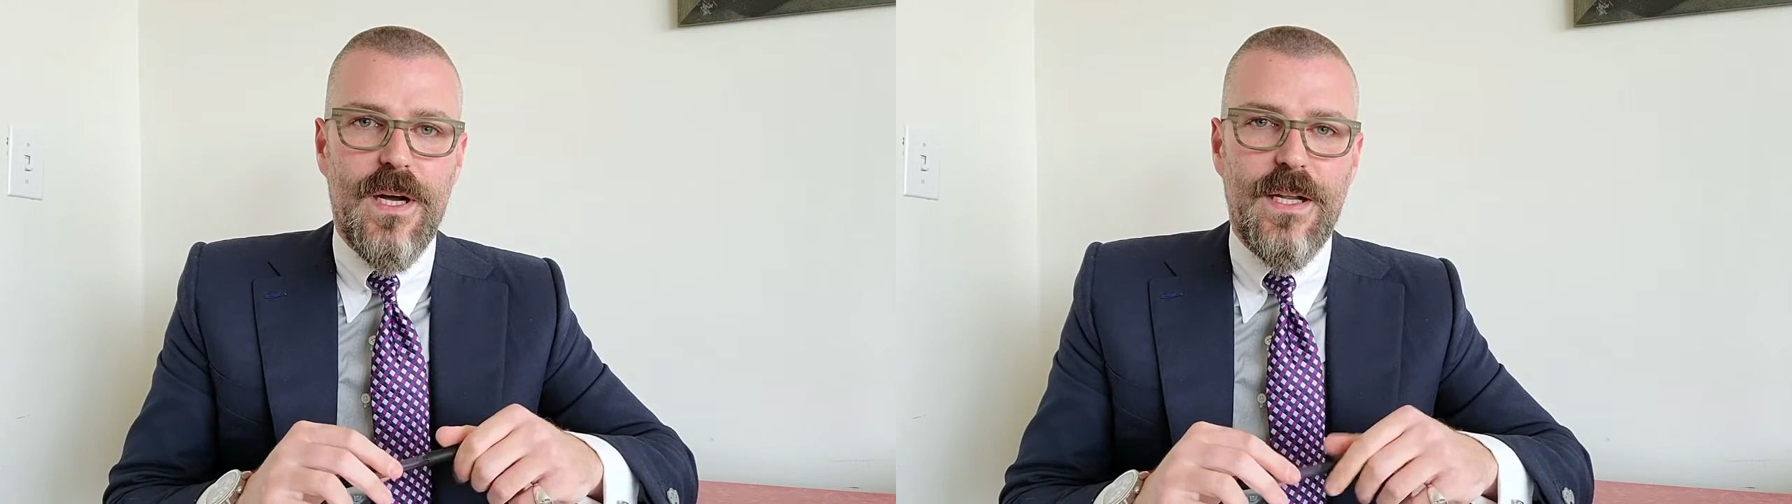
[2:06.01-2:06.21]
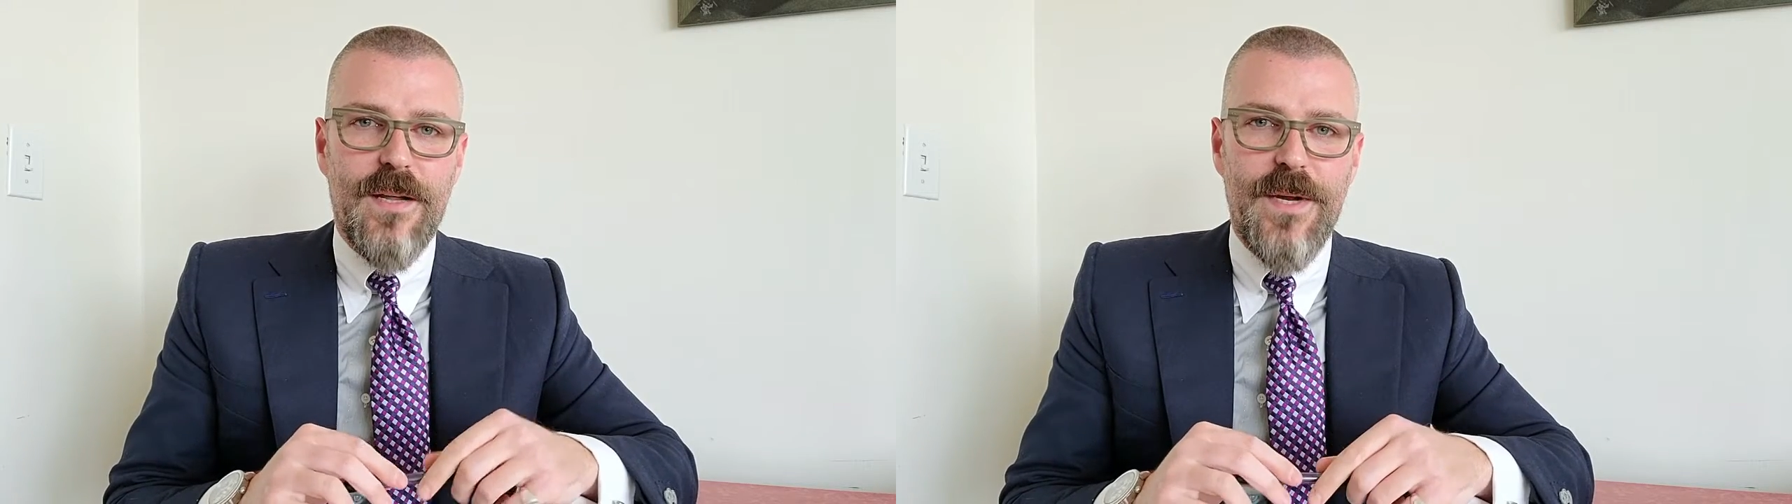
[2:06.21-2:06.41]

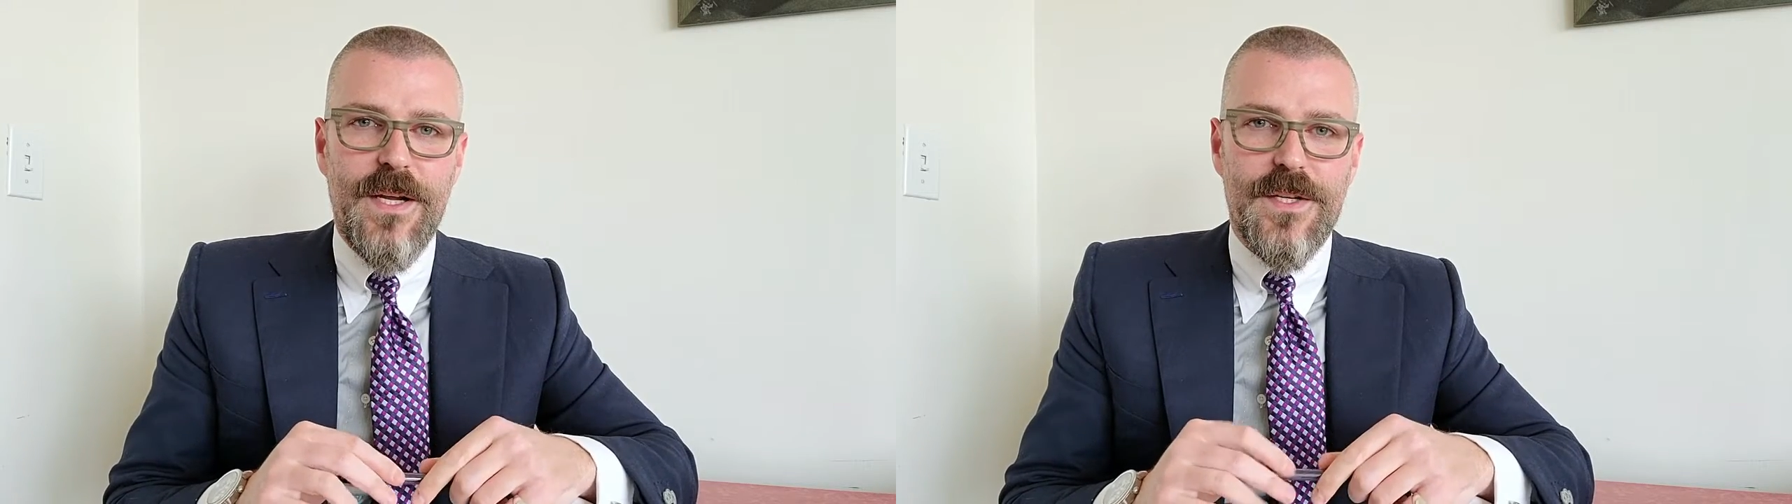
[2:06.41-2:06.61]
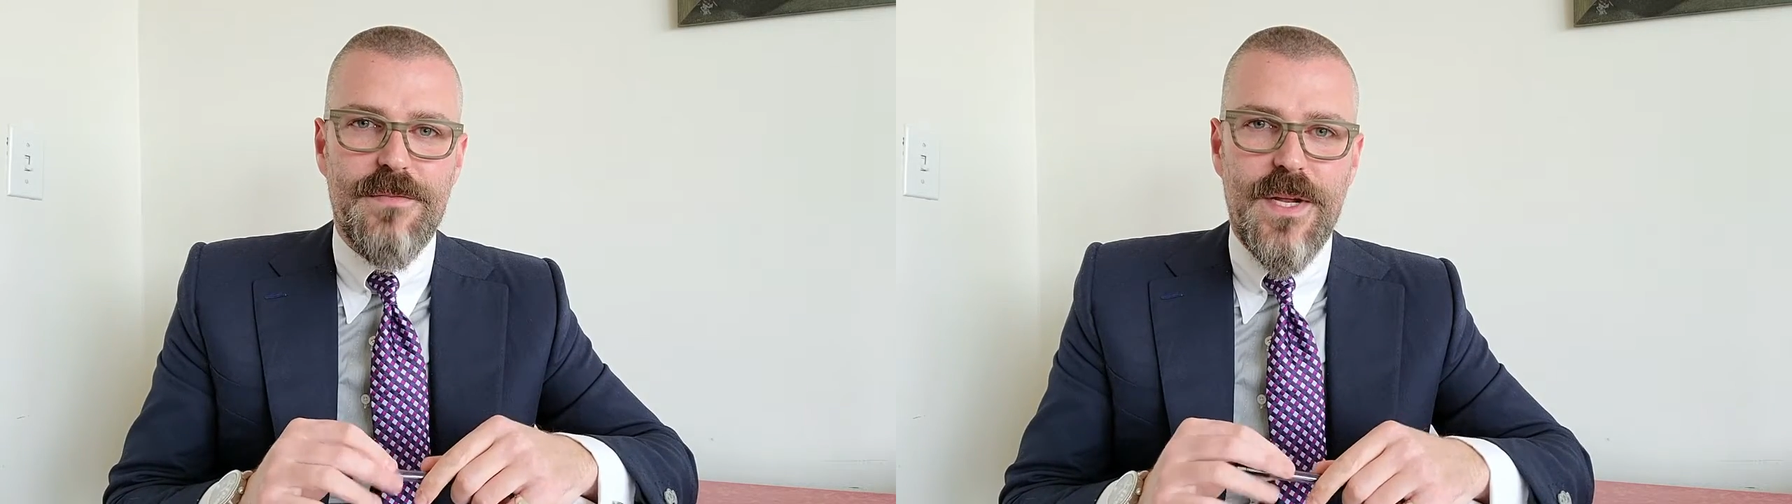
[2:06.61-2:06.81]

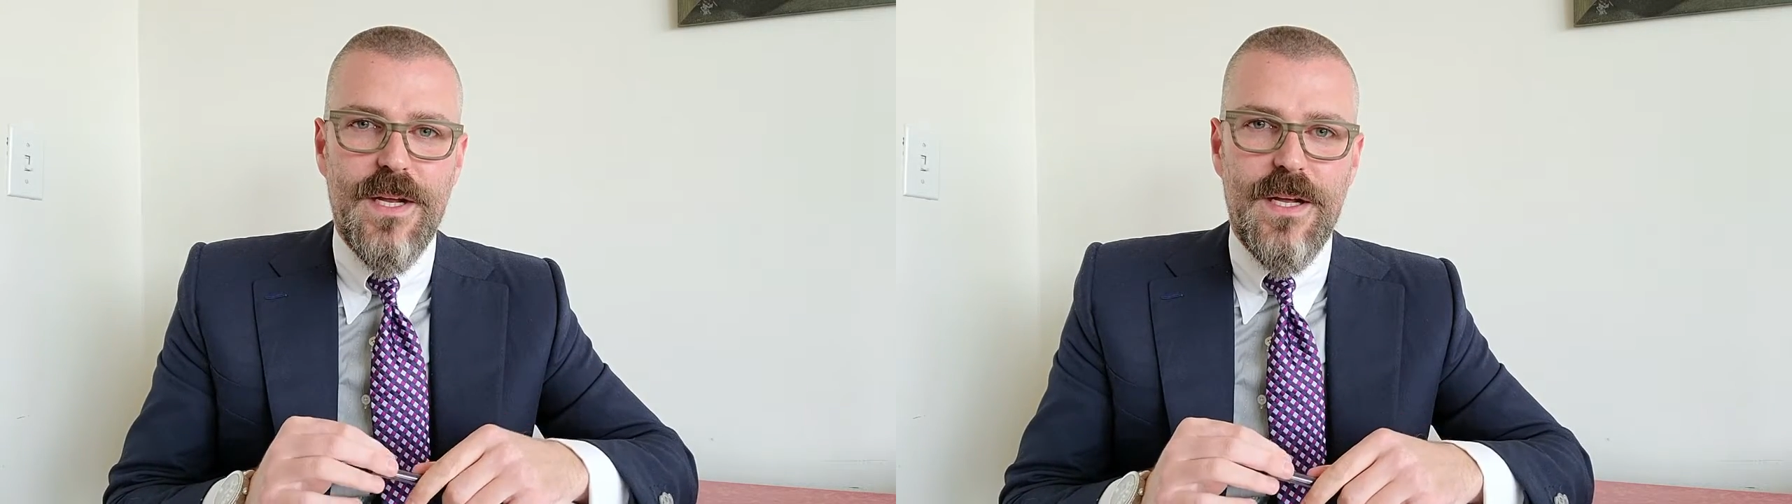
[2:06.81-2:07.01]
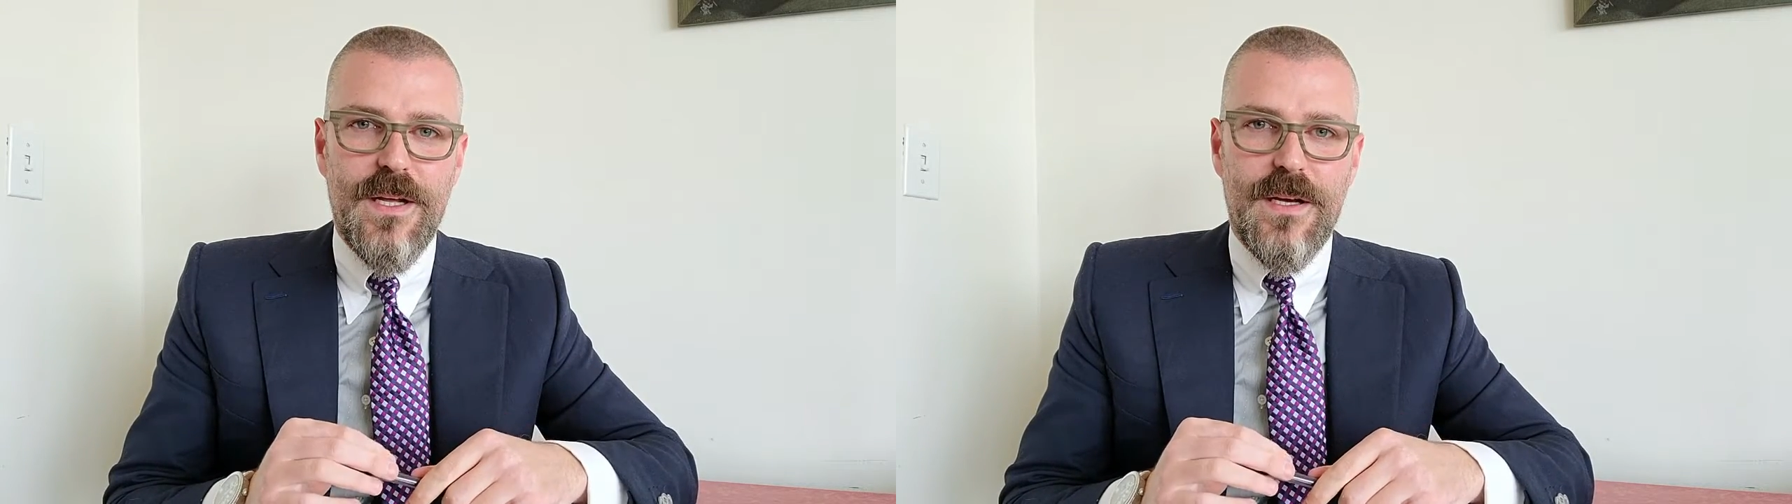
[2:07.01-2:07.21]
eliminate as
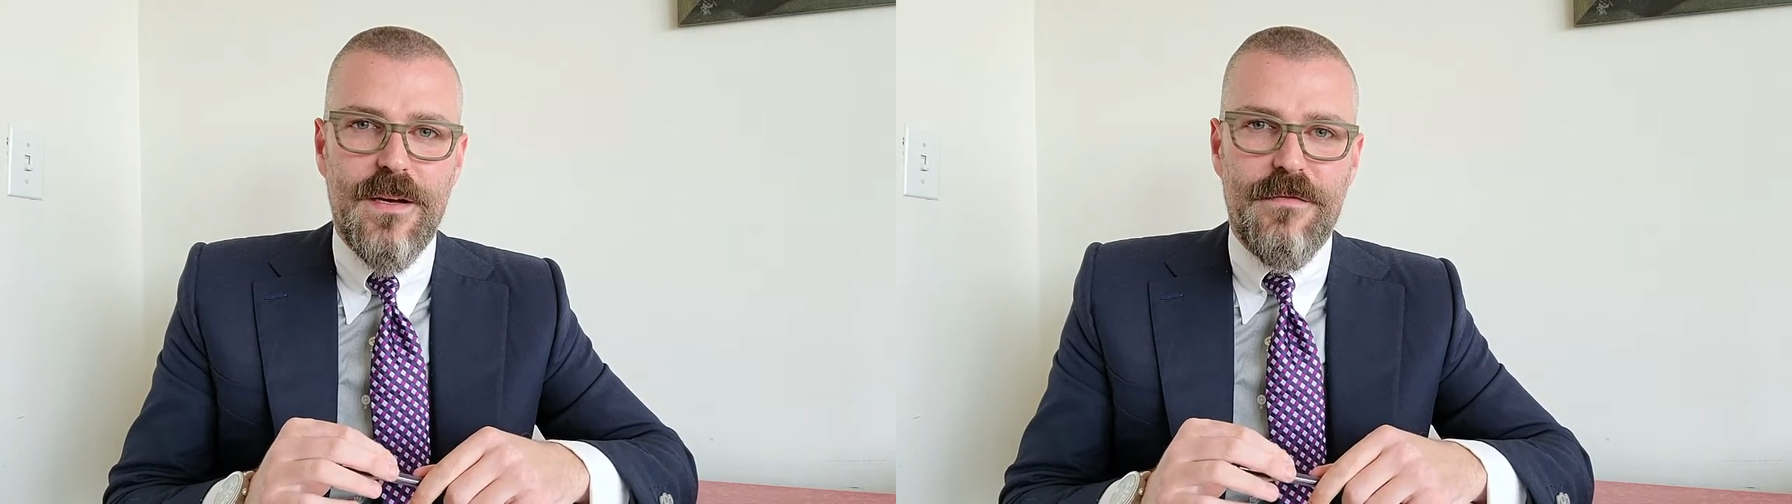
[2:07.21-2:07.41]
many